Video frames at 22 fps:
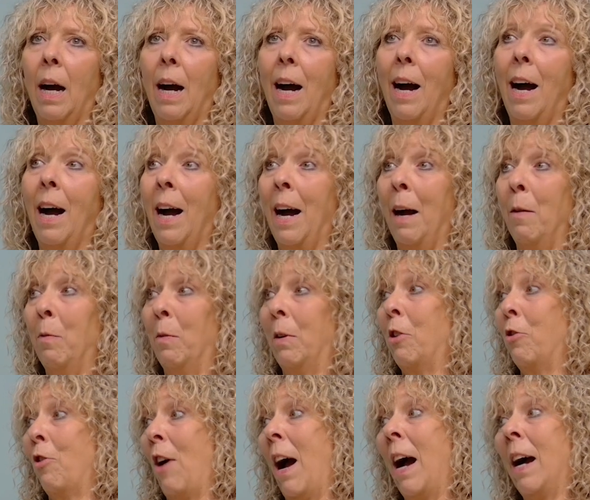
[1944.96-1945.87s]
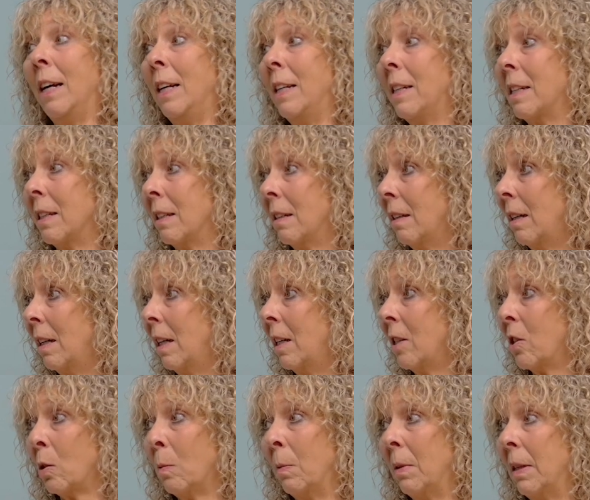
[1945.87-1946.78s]
I've cried
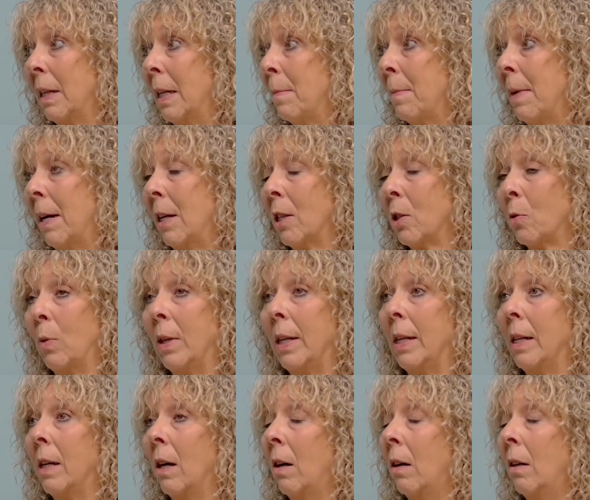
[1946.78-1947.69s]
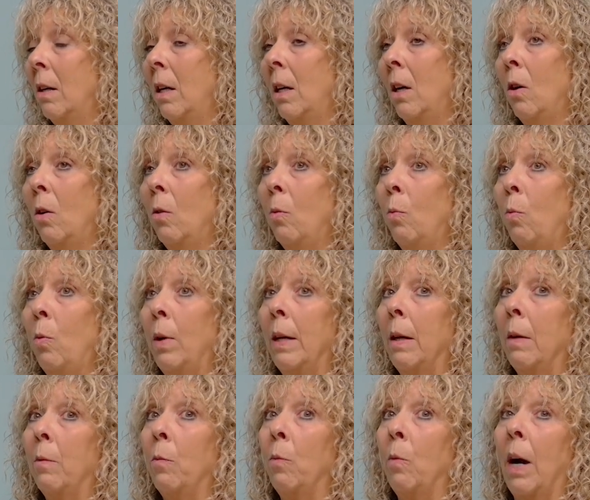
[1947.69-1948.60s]
at some of the emails we got.
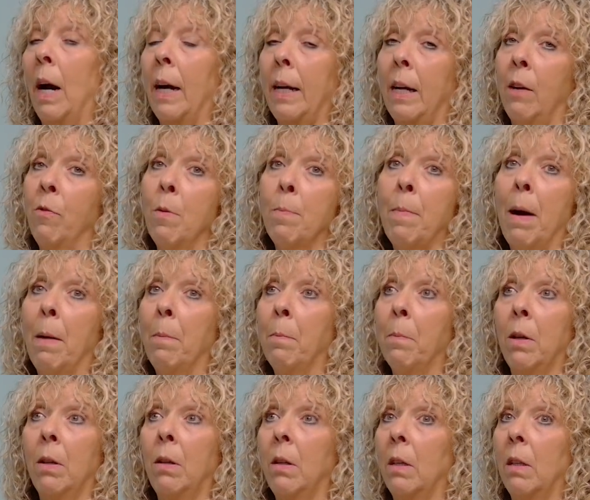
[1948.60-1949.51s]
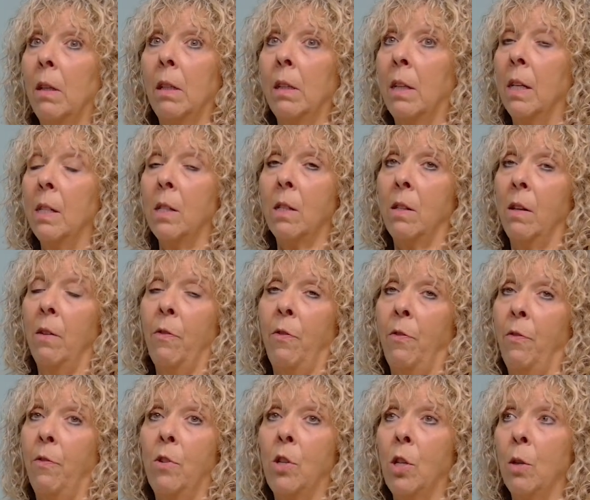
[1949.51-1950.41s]
I can remember there's
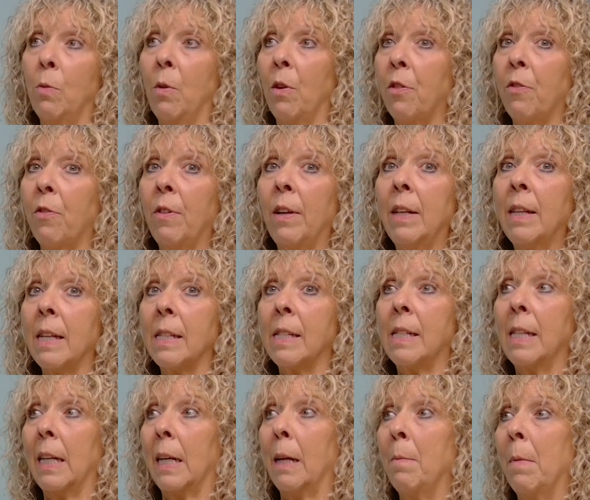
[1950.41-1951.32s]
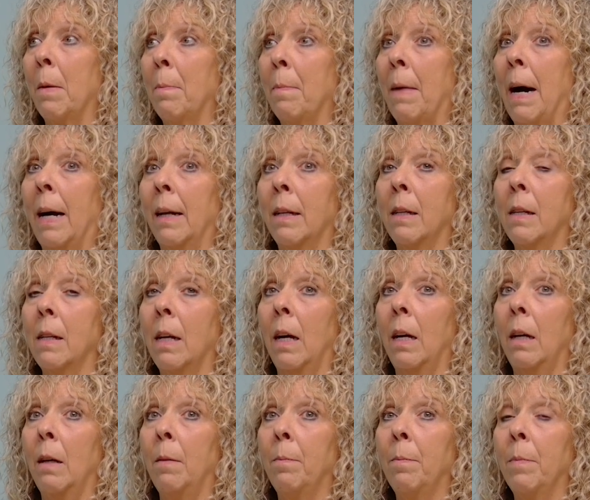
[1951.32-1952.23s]
2 or 3 that stick in my mind.
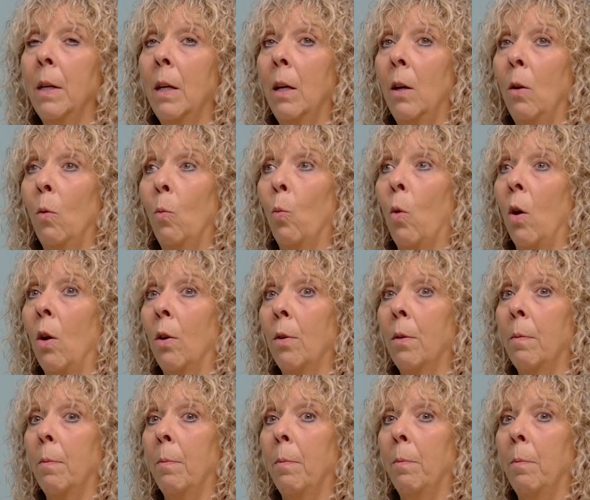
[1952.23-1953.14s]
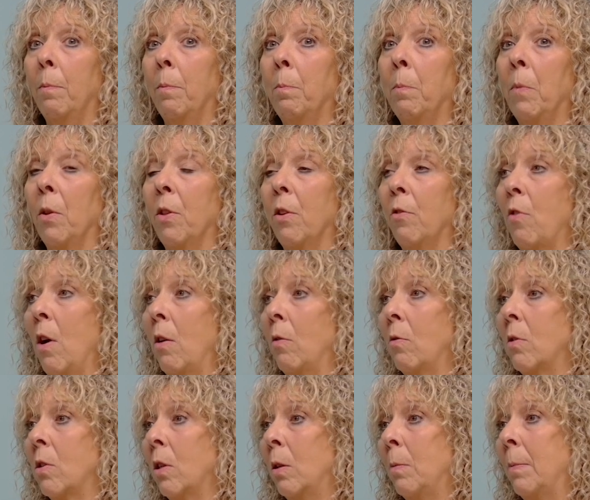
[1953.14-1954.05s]
One mother
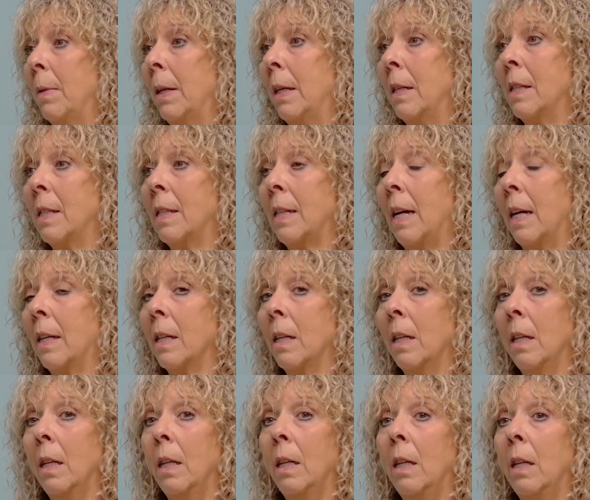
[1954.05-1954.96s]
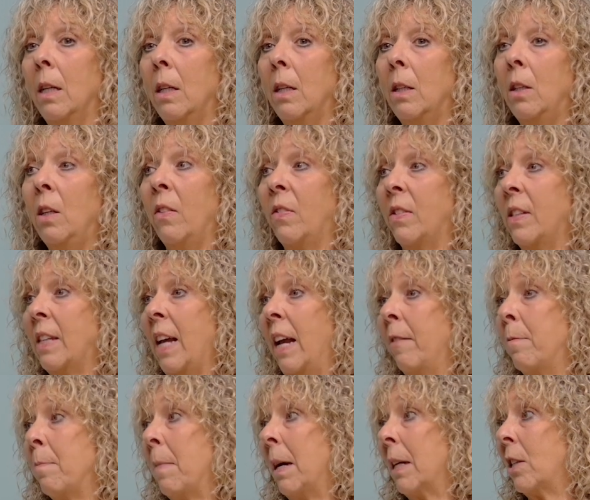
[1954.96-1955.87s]
wrote to me and said, "You've
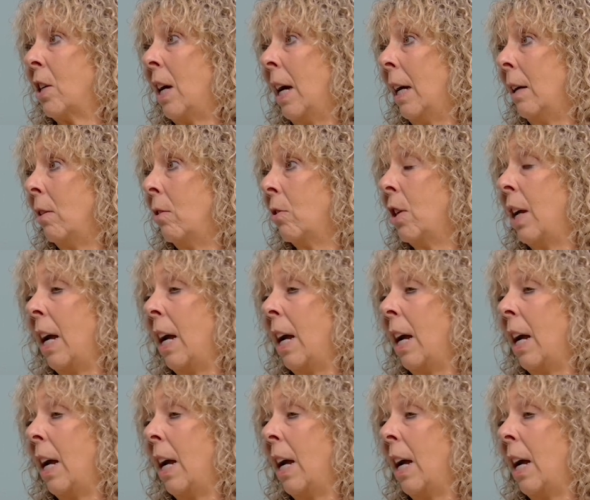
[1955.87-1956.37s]
saved my child.